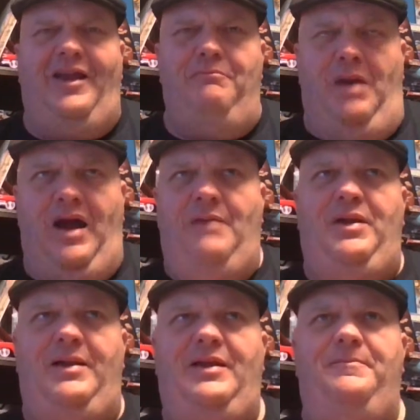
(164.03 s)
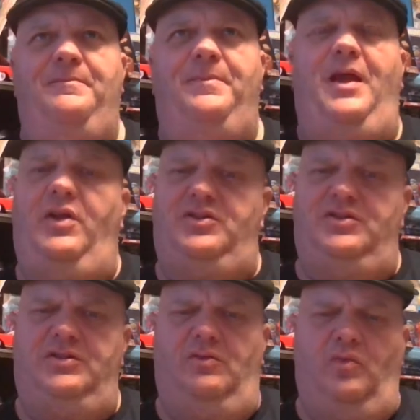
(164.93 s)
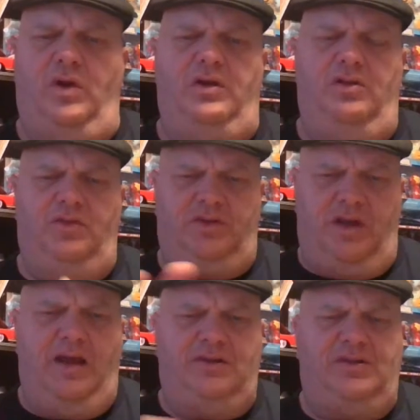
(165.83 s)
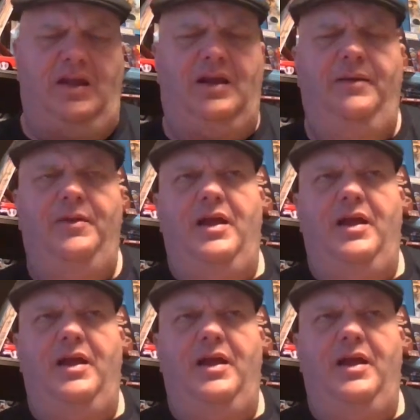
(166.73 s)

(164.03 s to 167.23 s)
my opinion, I'll let you see what you guys think.